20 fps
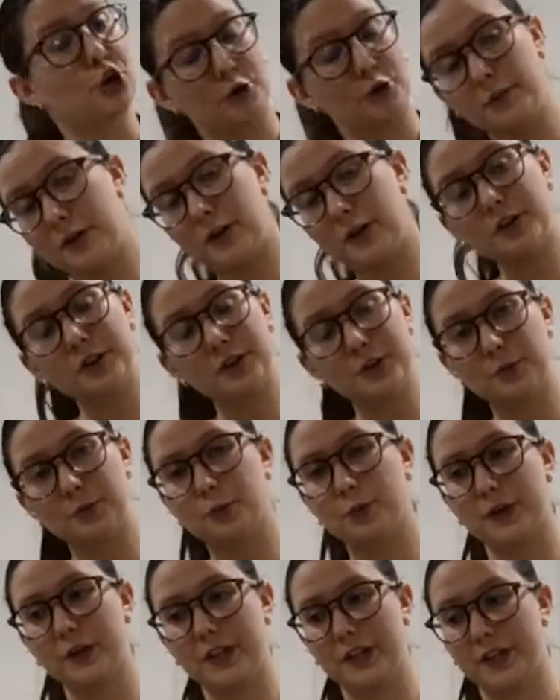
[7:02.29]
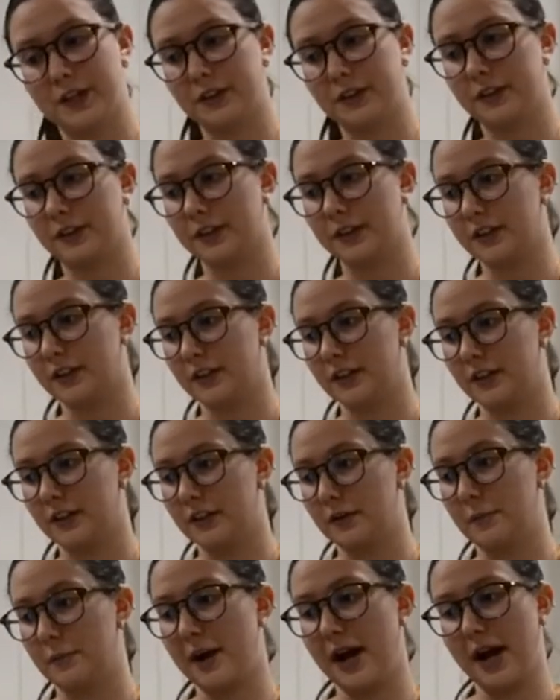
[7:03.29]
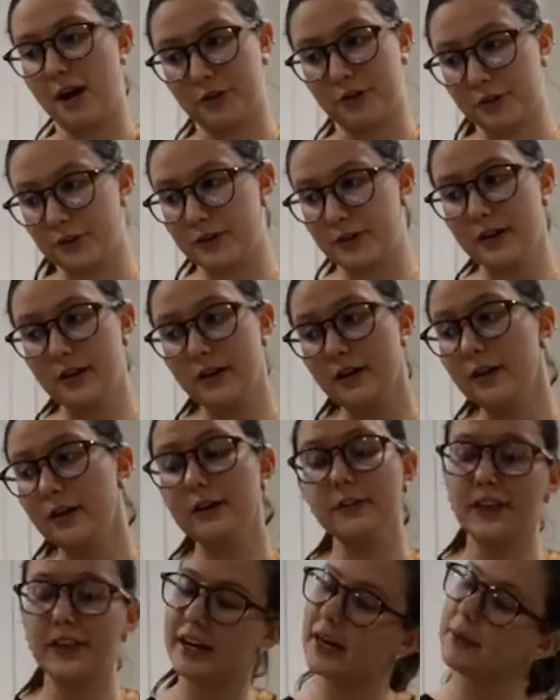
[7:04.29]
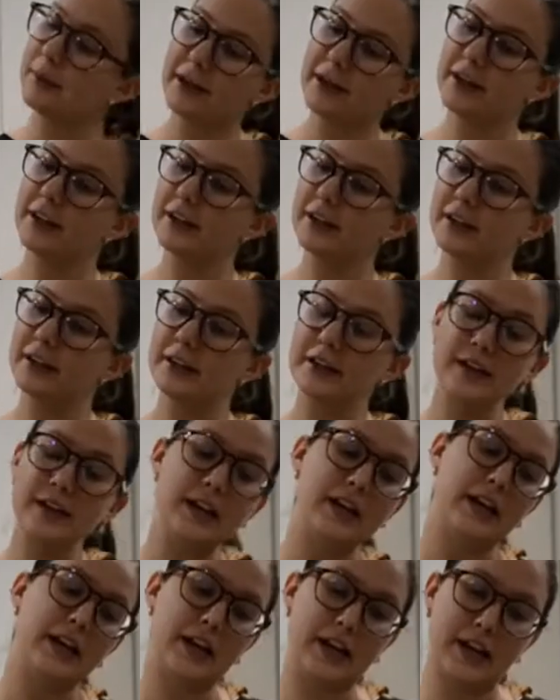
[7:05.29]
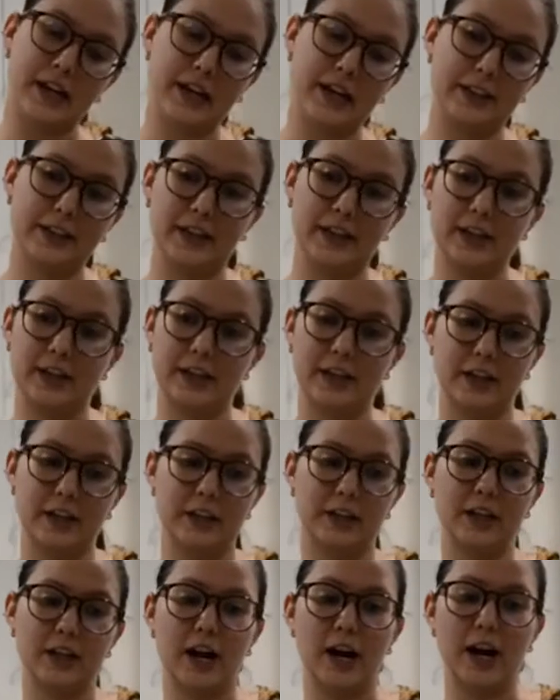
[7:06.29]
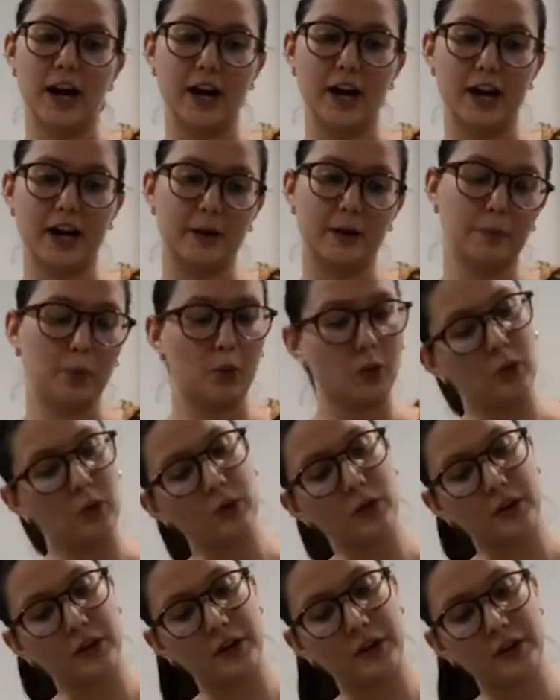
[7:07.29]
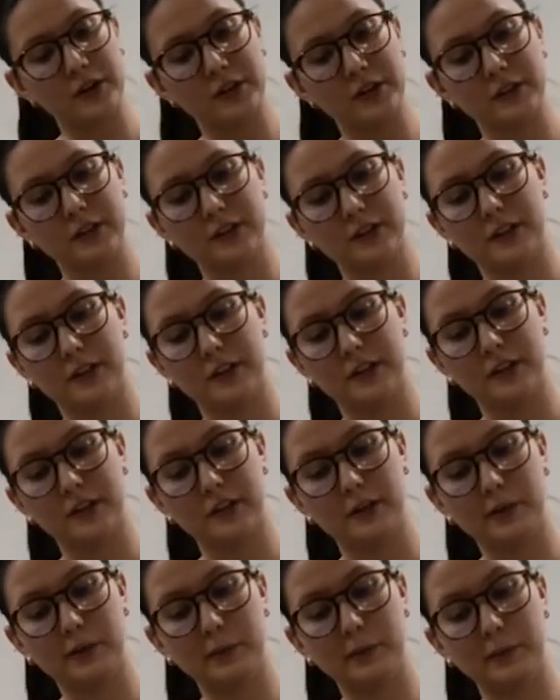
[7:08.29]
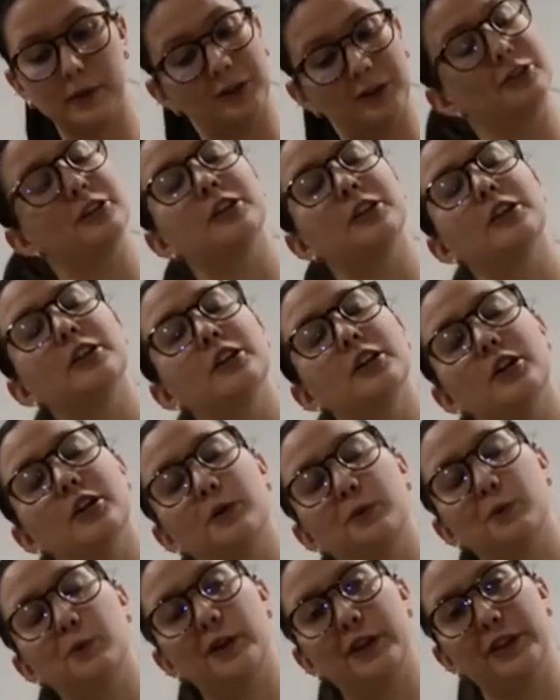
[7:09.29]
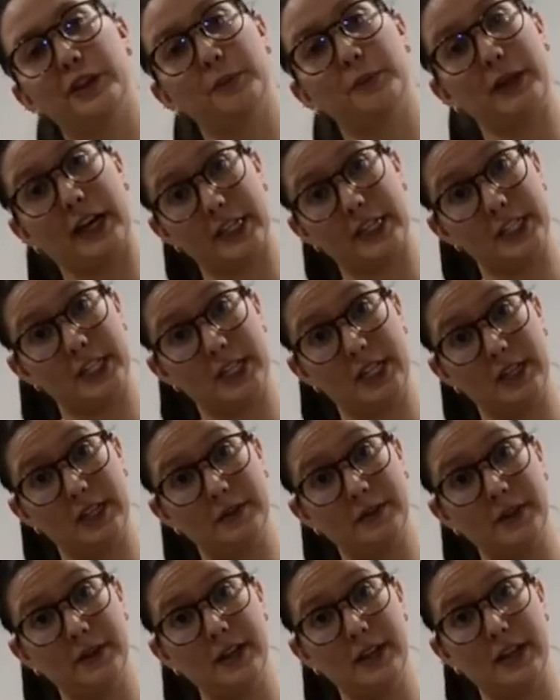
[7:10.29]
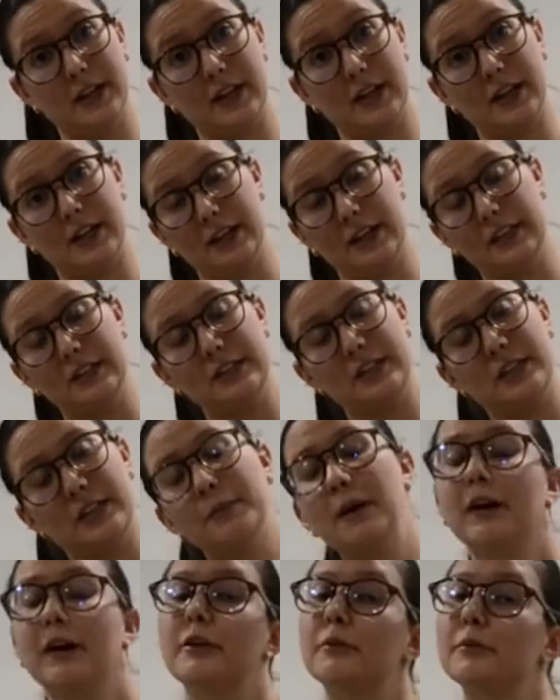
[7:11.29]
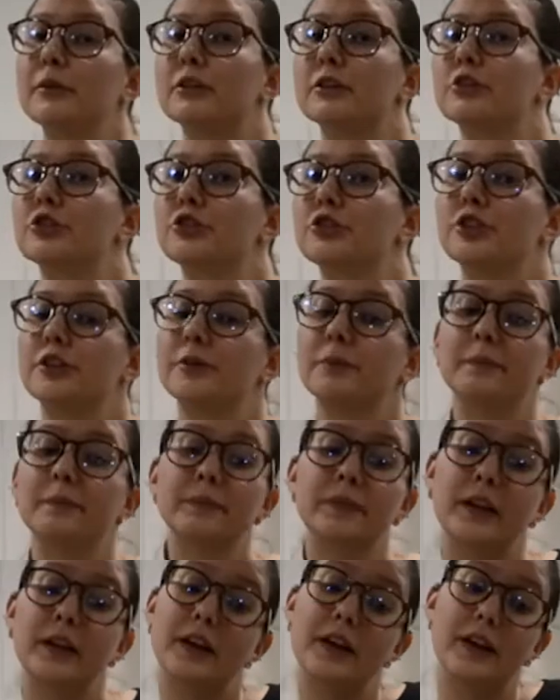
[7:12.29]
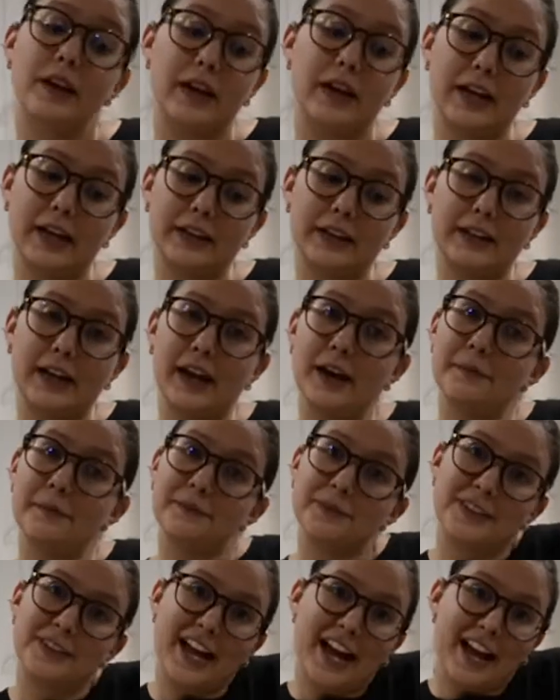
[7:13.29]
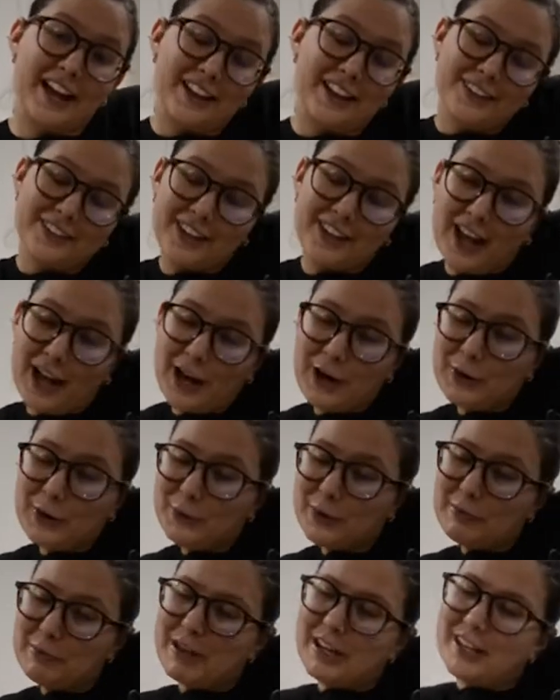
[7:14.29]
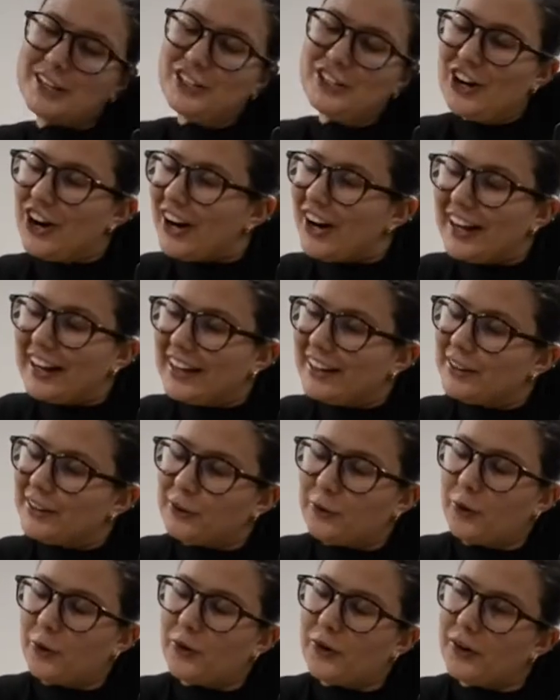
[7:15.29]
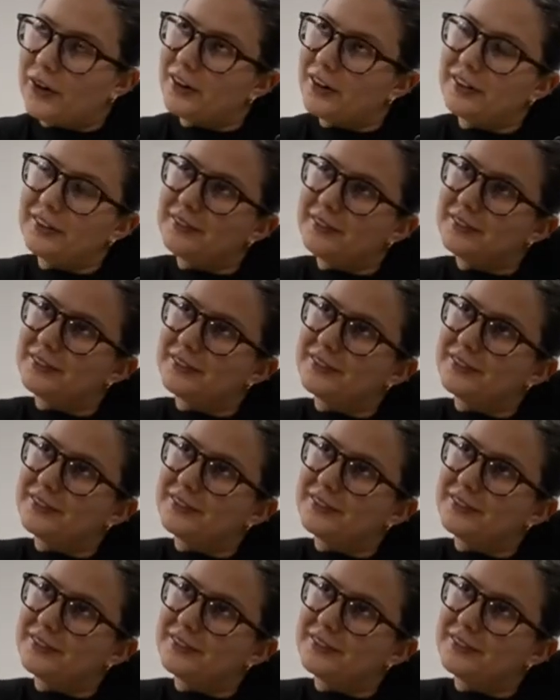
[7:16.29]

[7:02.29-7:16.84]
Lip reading: oat milk with the powder that I made, and then I poured the milk with the black tea and tea powder mixture. And yeah, that is how we make chai, or